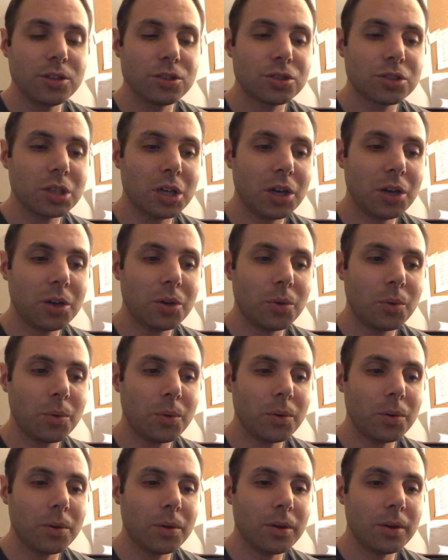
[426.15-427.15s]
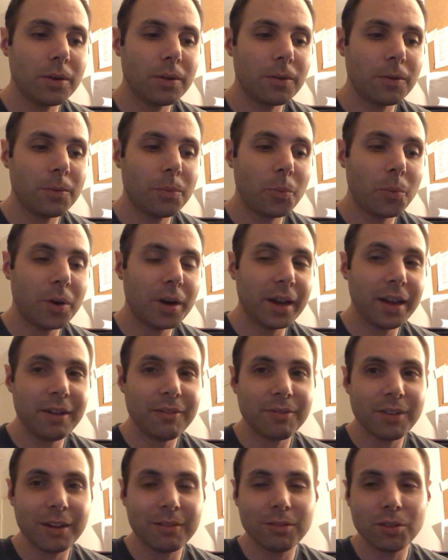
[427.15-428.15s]
So
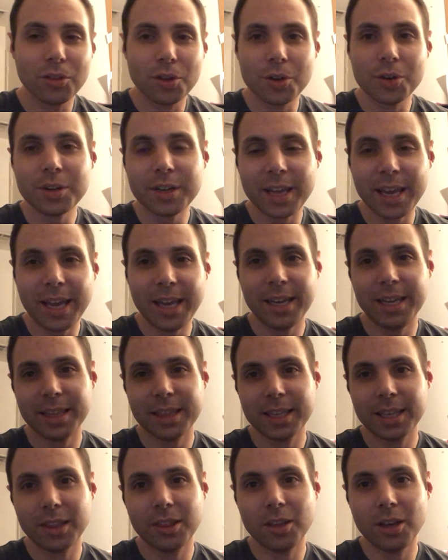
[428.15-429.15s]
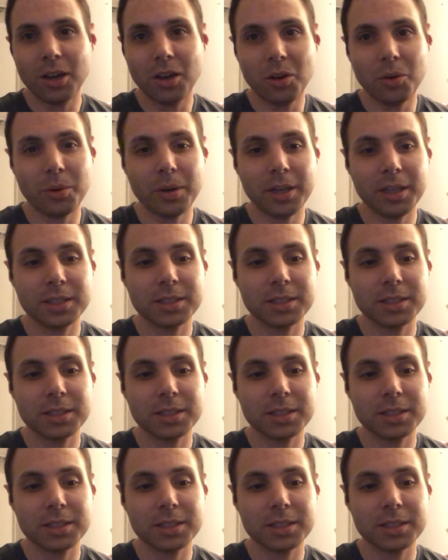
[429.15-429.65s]
if I've learned anything though,